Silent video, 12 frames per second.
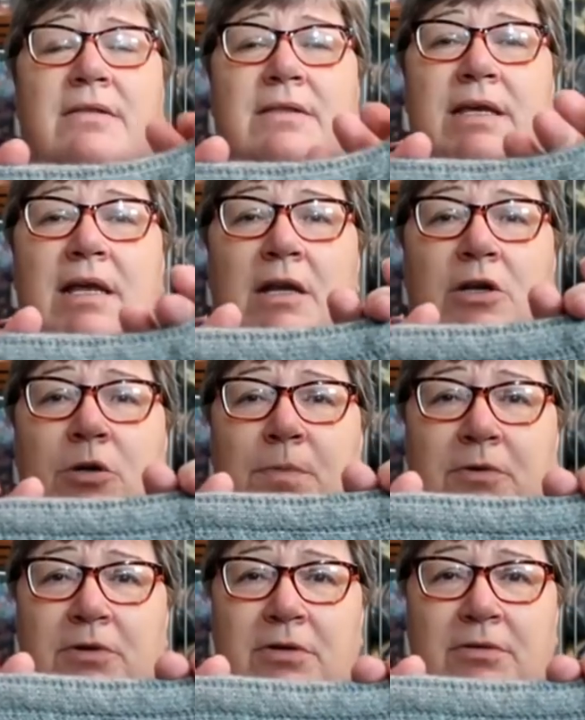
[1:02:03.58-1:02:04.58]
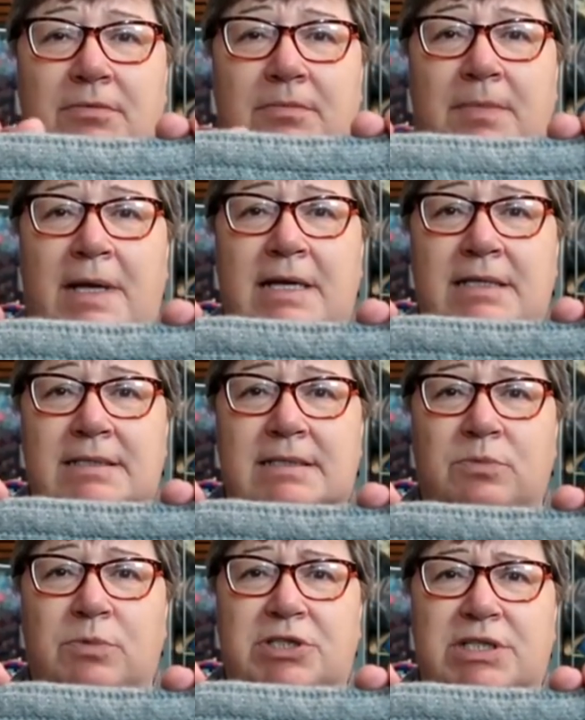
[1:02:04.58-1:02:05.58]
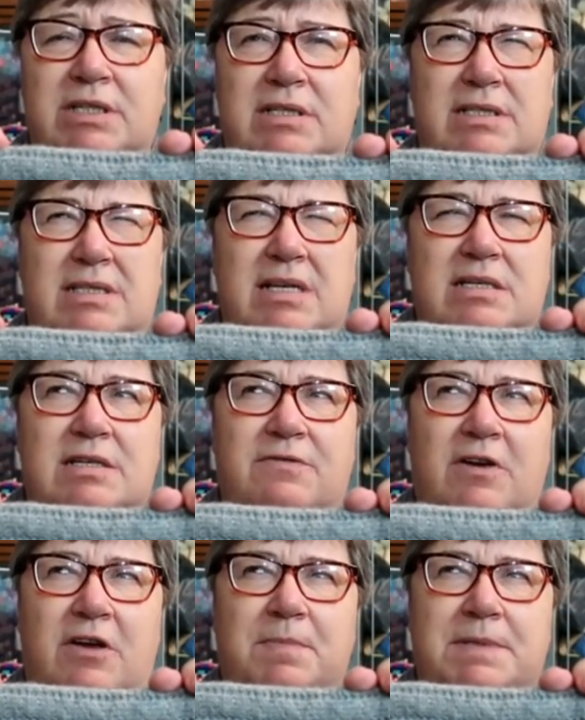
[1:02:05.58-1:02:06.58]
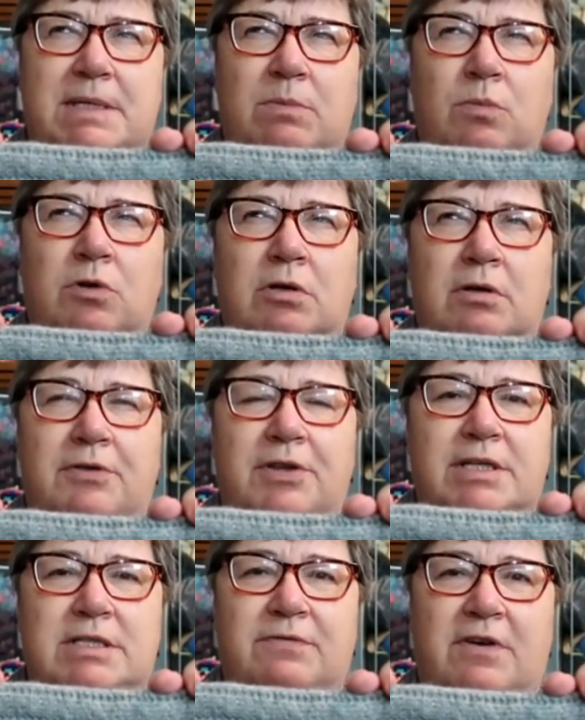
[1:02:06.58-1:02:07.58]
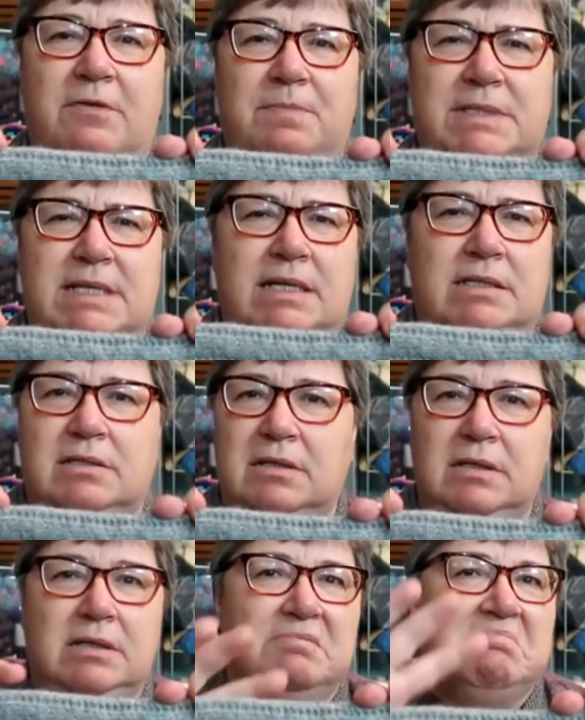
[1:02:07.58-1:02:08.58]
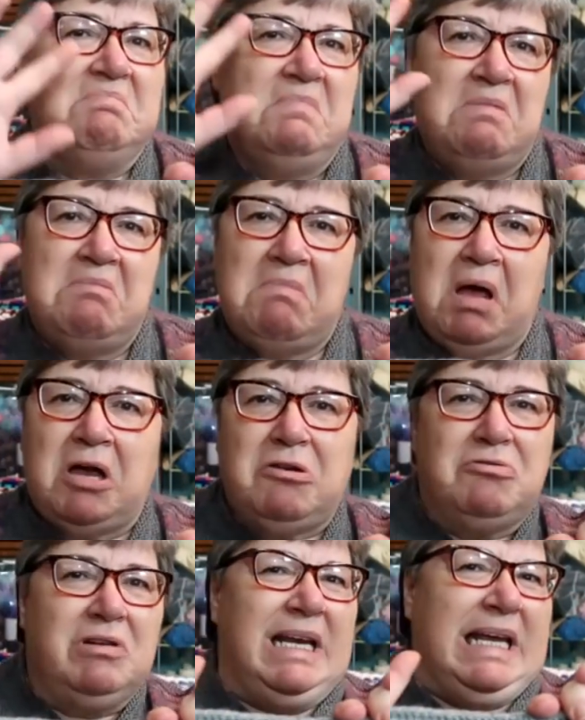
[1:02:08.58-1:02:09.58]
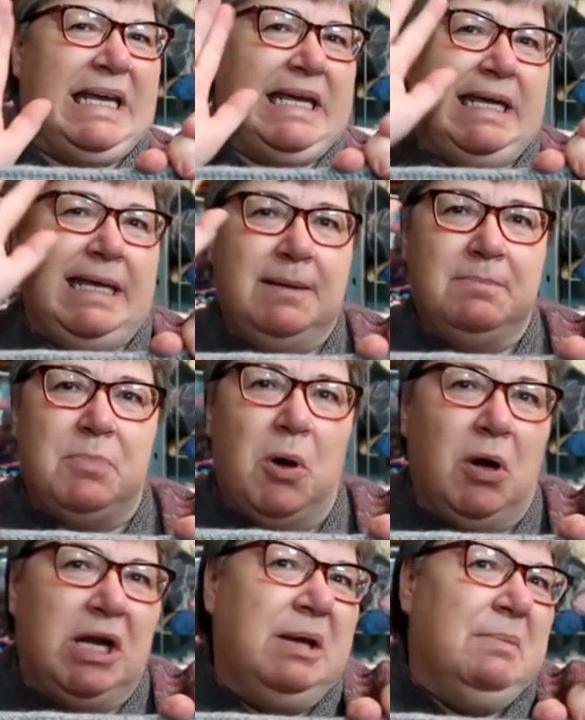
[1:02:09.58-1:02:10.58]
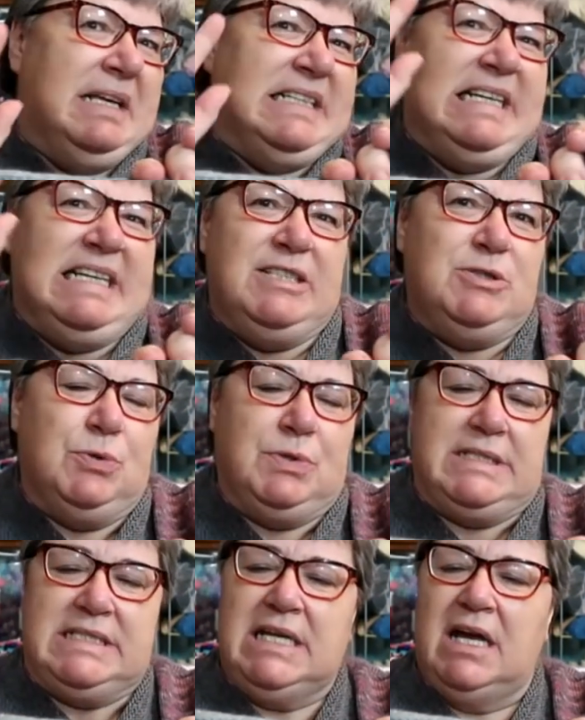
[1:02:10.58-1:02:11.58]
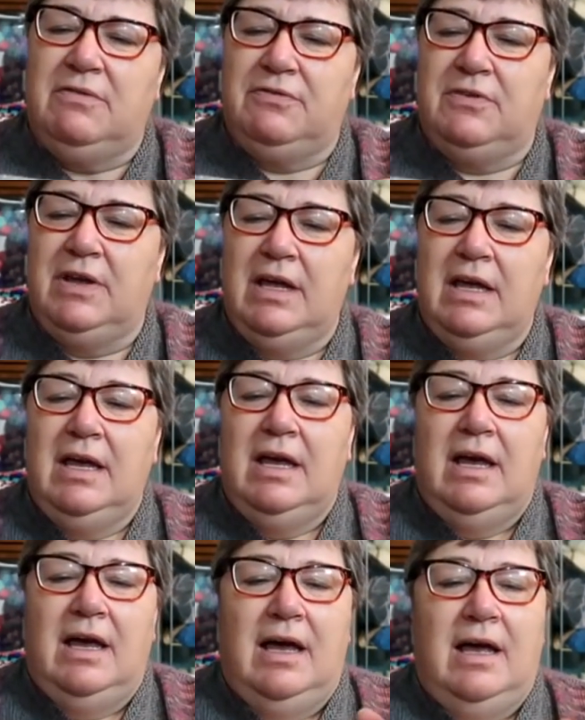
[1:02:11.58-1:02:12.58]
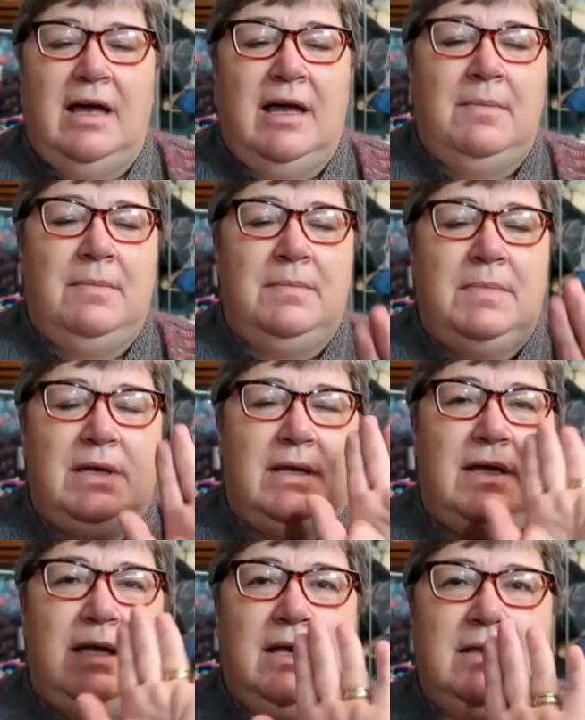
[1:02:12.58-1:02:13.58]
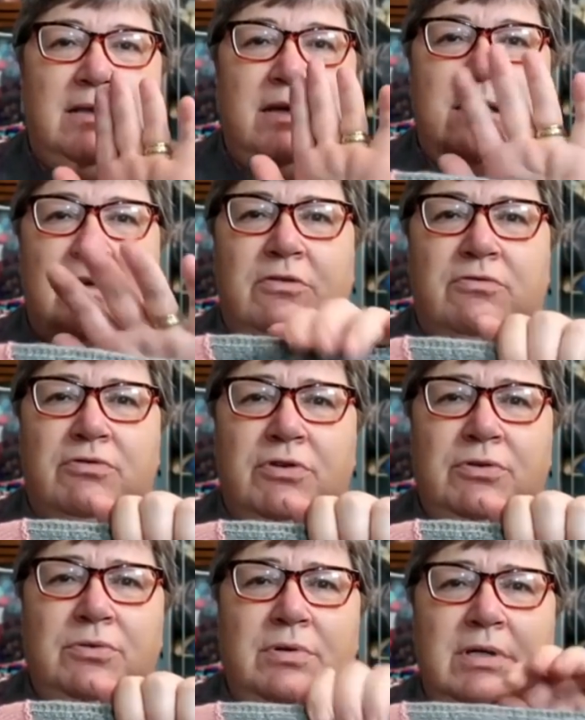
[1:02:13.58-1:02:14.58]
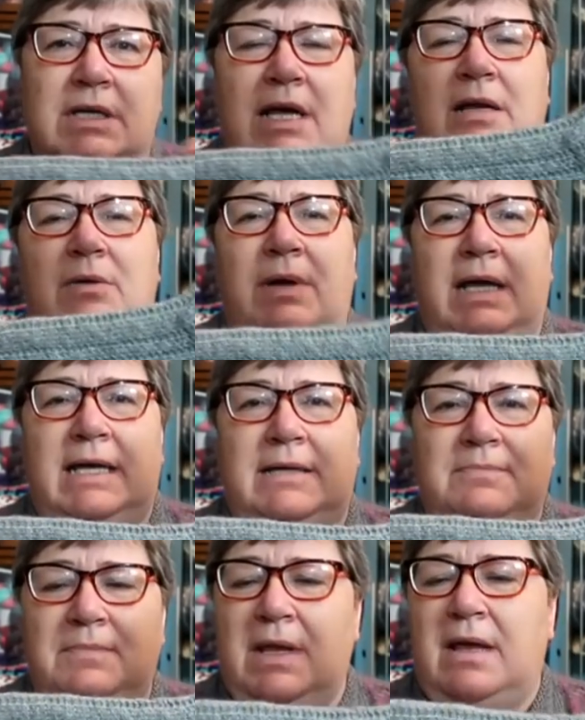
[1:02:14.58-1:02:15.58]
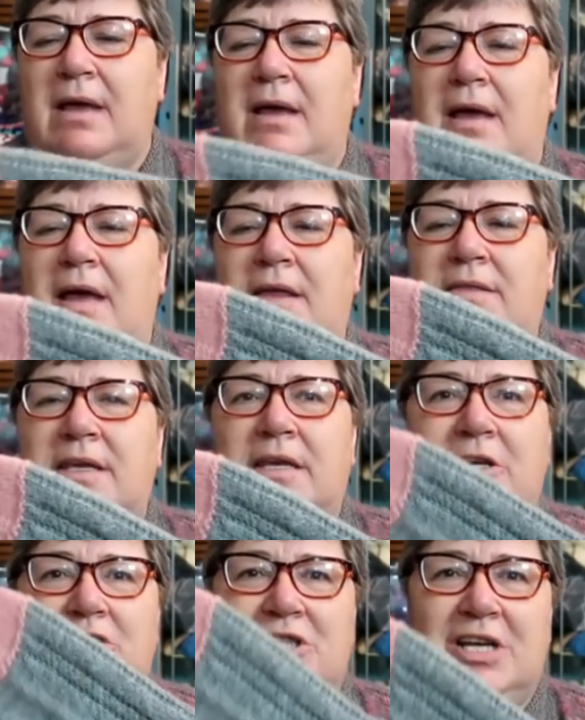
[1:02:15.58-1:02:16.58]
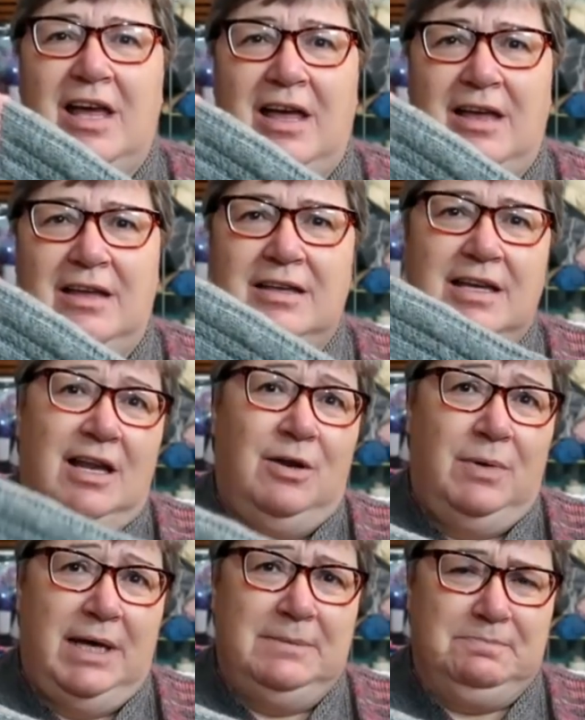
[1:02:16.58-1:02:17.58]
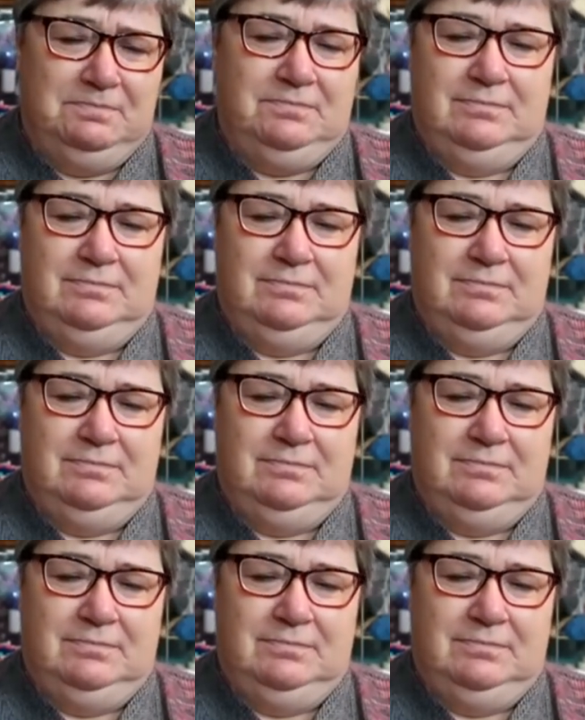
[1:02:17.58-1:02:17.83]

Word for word: in the Luberon base, which is 65% wool, 35% acrylic polyamide sort of stuff, um, in the Gru colourway and the Chair colourway.